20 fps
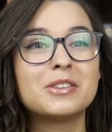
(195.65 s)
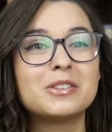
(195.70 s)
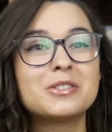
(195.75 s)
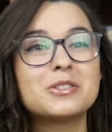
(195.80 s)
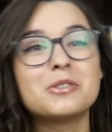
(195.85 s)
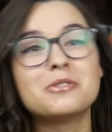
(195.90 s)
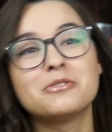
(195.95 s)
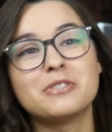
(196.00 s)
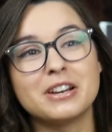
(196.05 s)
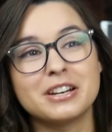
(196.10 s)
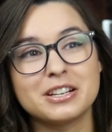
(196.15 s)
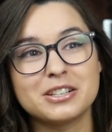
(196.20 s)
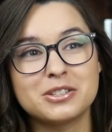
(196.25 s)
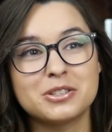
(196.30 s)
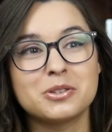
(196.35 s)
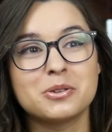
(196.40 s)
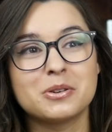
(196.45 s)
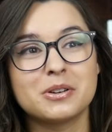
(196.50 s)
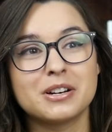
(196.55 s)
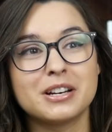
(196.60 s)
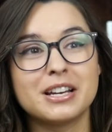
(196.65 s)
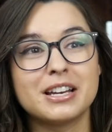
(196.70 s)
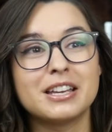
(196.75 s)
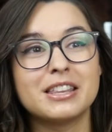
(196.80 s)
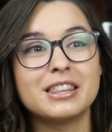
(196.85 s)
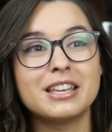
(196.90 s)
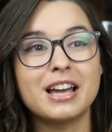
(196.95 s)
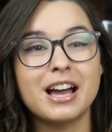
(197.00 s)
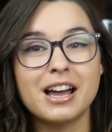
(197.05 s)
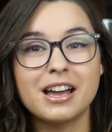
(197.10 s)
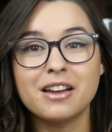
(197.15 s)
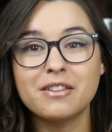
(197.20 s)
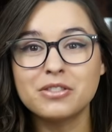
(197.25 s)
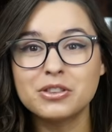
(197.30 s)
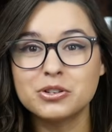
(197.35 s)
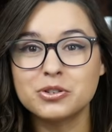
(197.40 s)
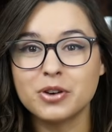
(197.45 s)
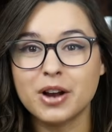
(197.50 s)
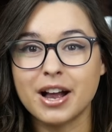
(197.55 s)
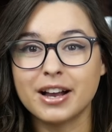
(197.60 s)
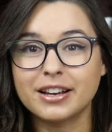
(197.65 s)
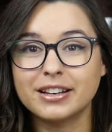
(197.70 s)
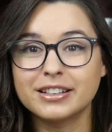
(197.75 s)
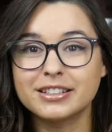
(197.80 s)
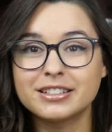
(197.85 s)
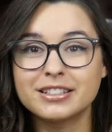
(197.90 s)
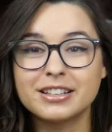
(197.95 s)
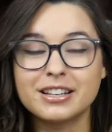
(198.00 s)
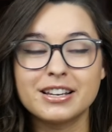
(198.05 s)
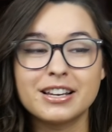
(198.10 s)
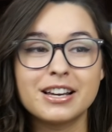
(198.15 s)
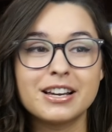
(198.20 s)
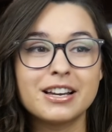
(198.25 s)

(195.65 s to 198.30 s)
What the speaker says: So funny story, The Eye of the Dragon